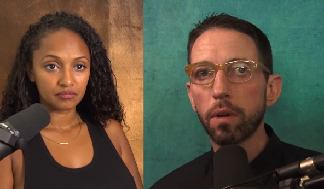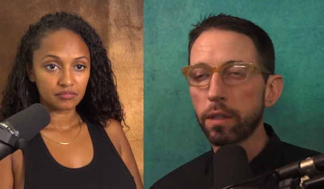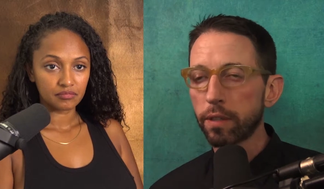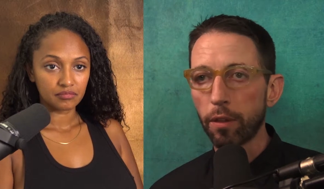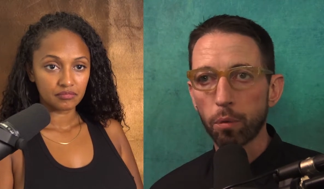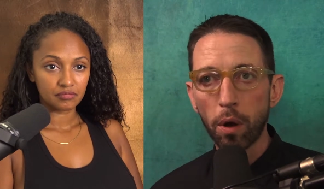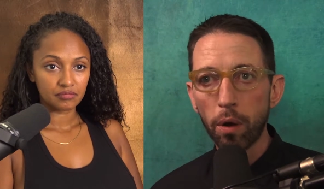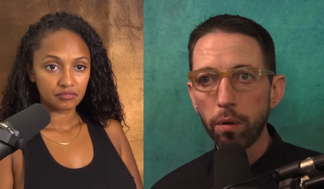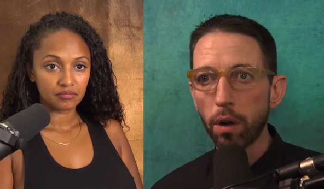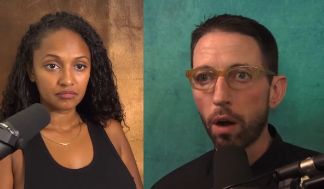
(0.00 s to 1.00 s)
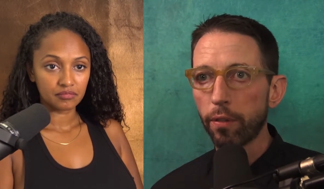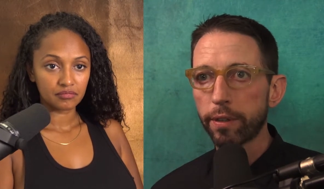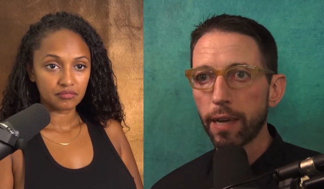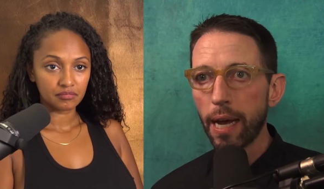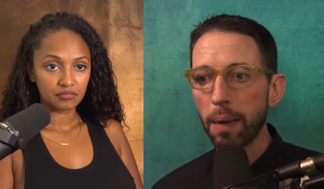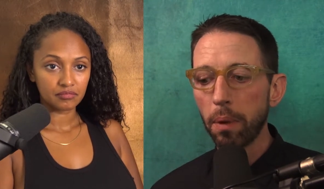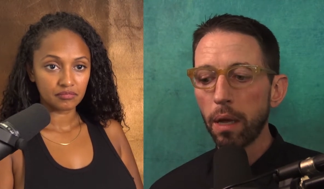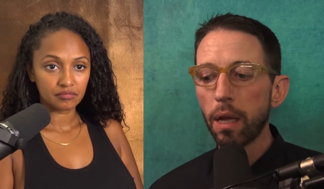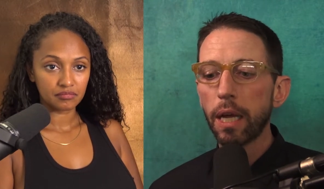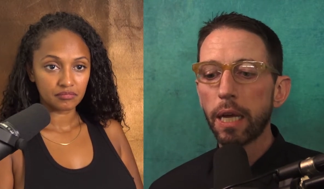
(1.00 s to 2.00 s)
Speaker 1: is on the road all the time.
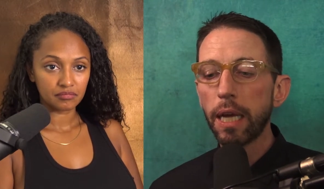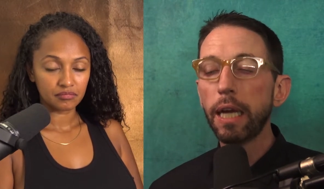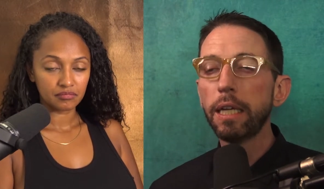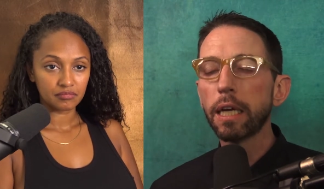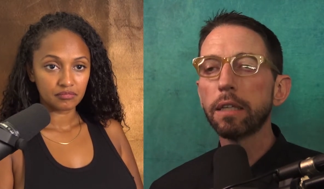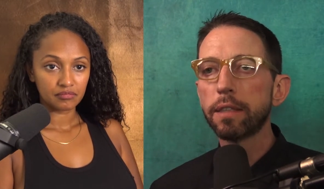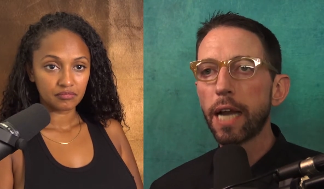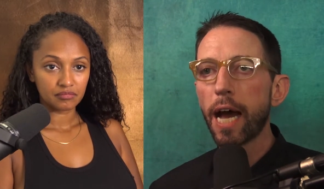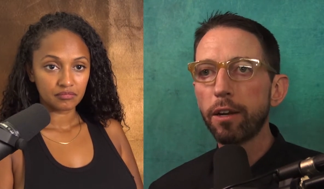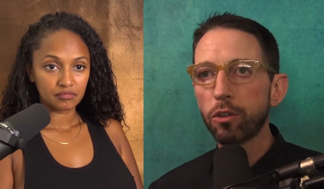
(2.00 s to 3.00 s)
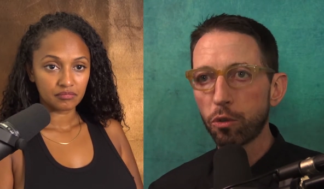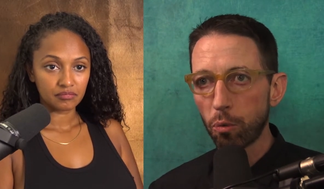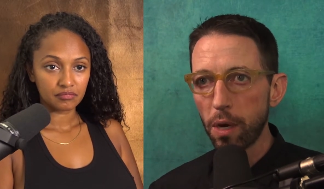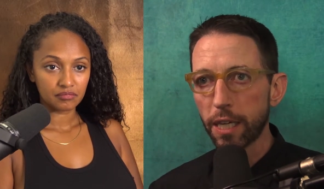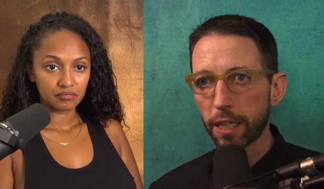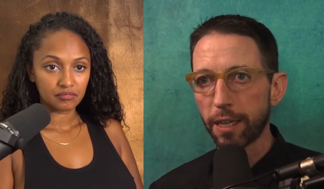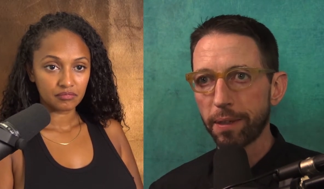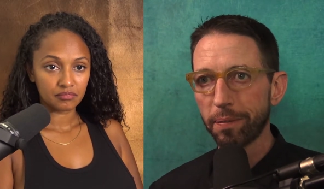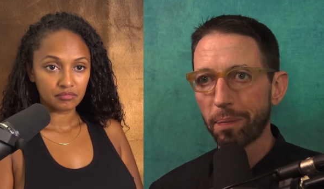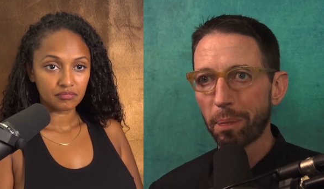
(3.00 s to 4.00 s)
He does not drink
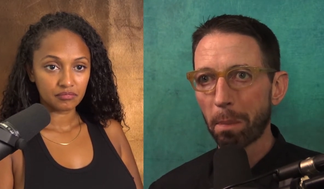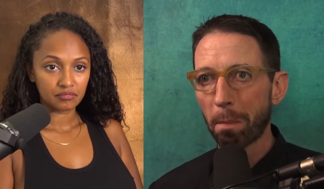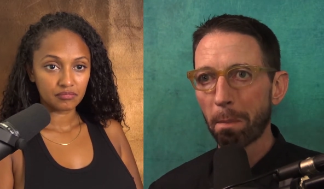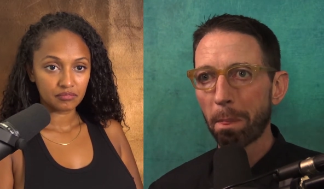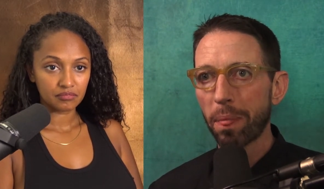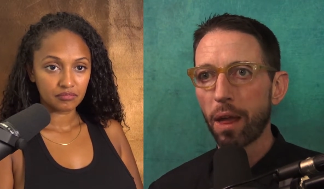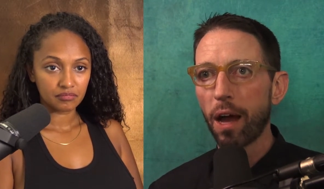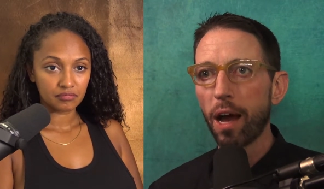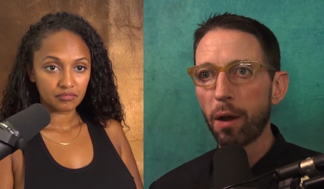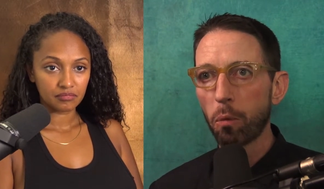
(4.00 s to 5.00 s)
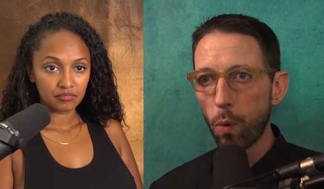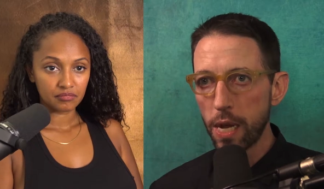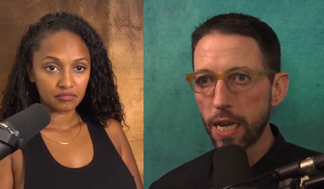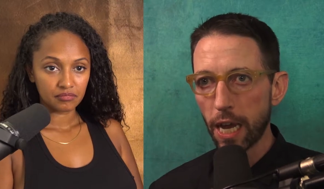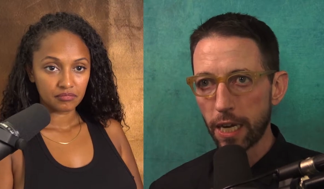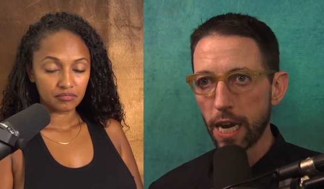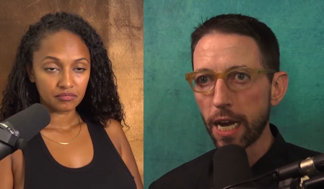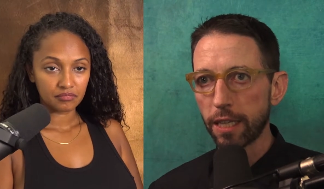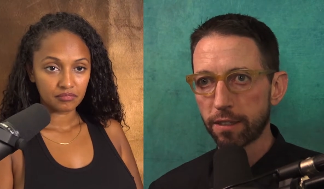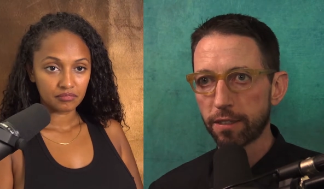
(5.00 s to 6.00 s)
on weekend
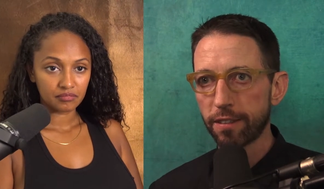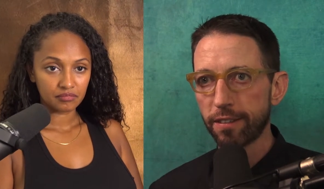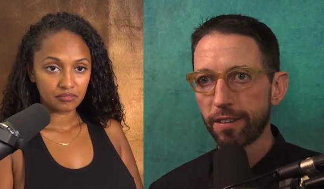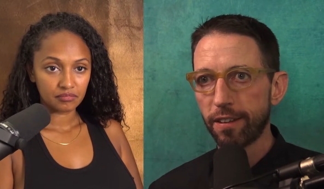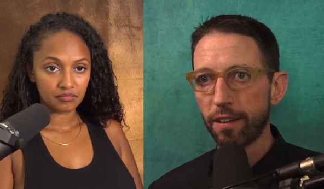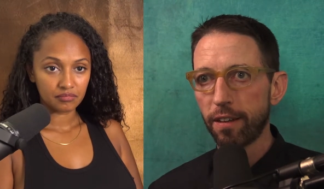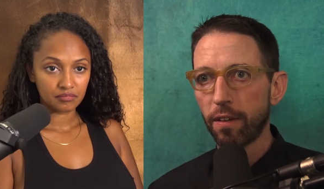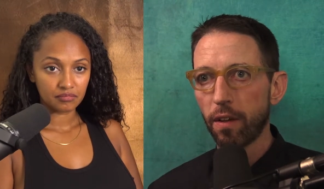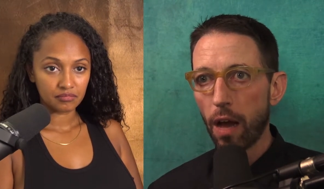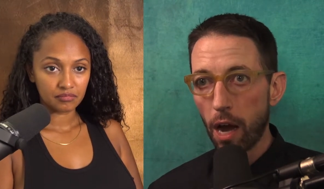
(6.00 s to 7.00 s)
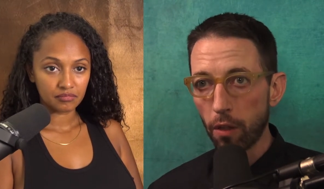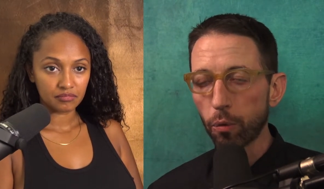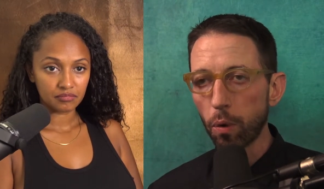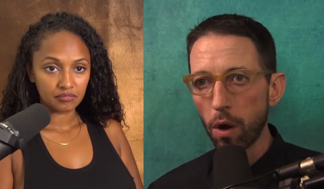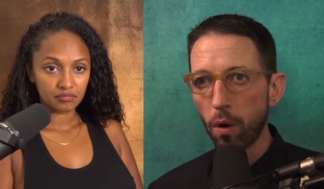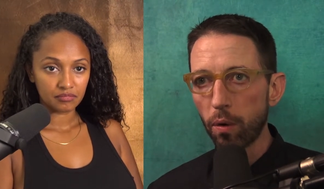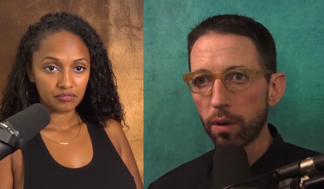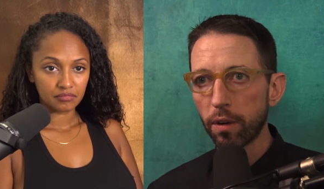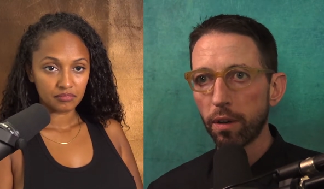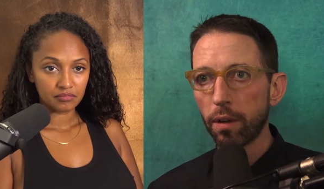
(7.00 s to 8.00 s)
nights on the
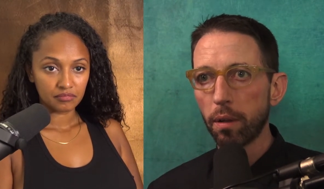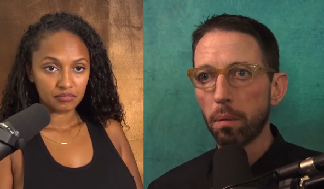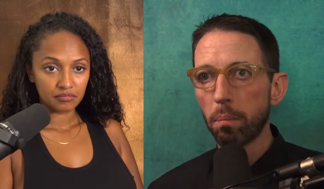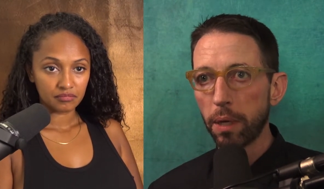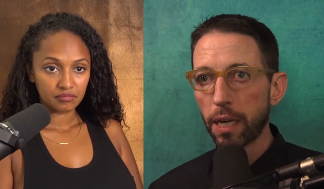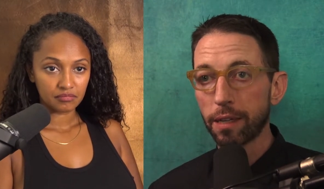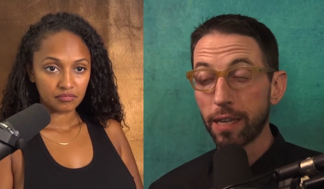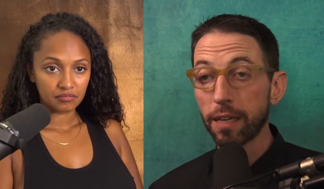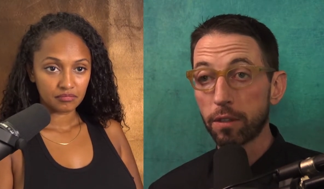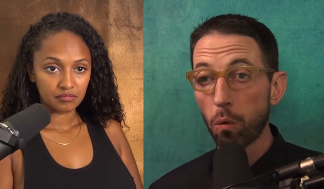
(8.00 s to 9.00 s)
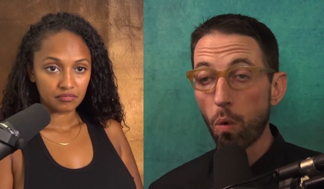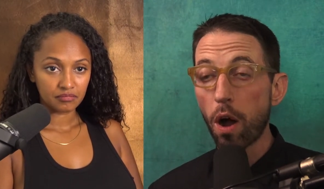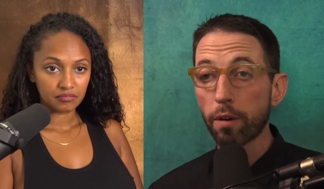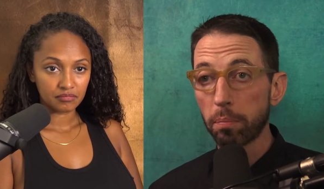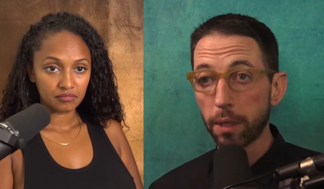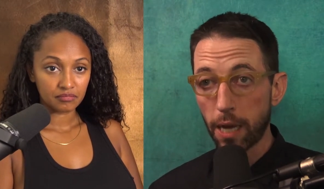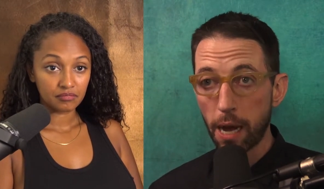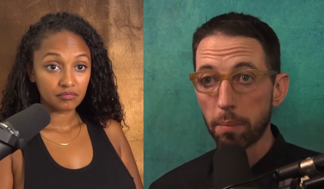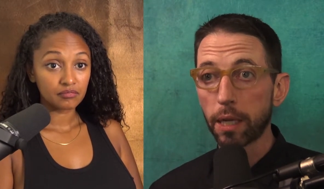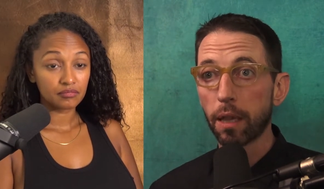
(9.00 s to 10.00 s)
road because he has to walk from the
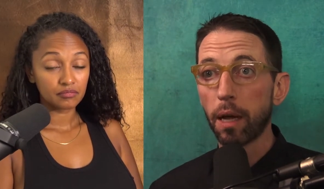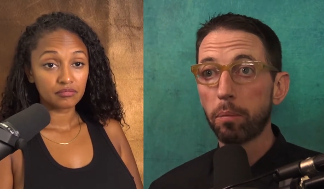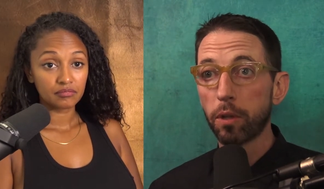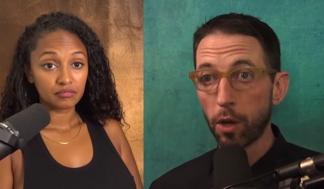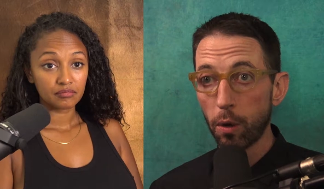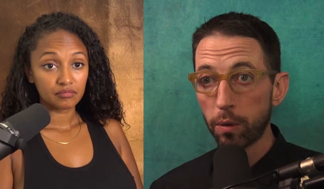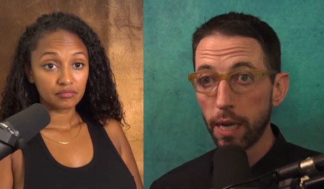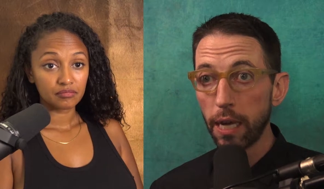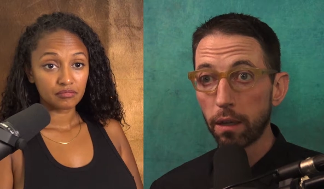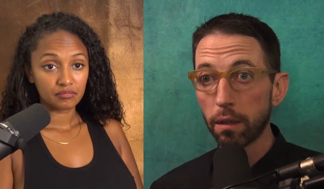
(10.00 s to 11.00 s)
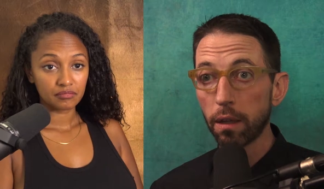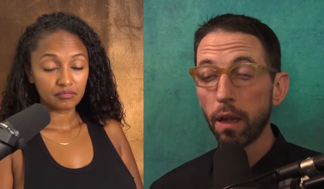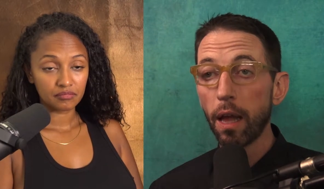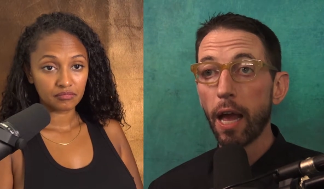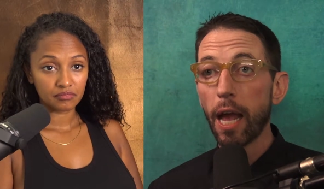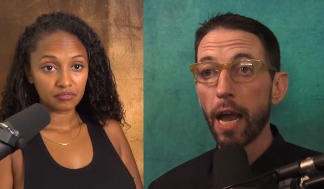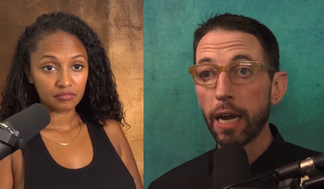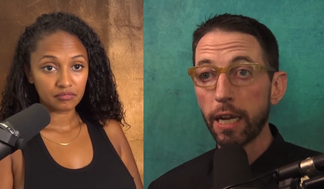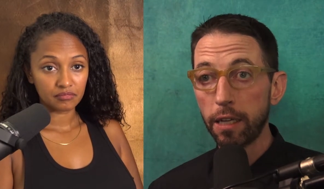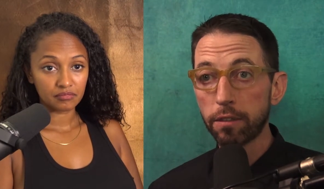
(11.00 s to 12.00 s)
comedy club to the hotel
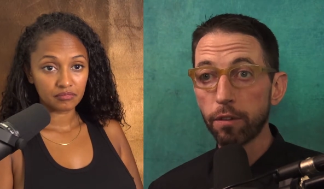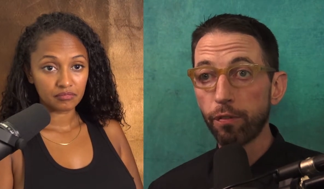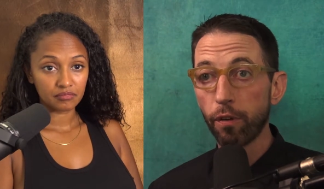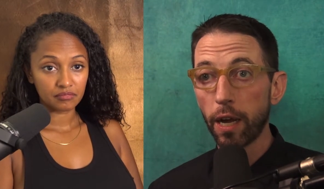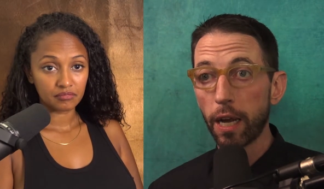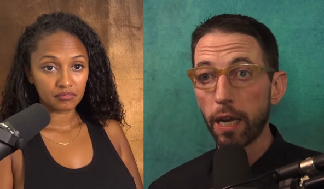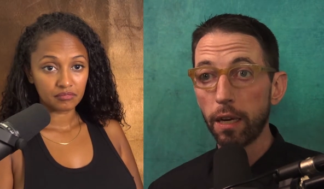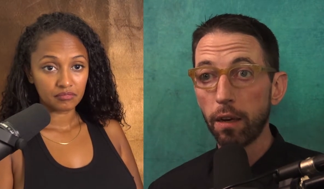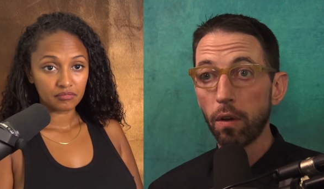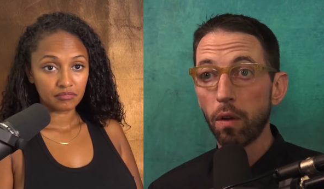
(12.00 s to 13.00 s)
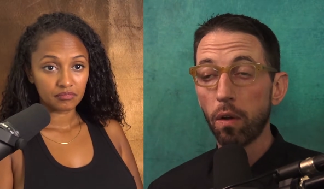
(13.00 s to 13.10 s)
and he's afraid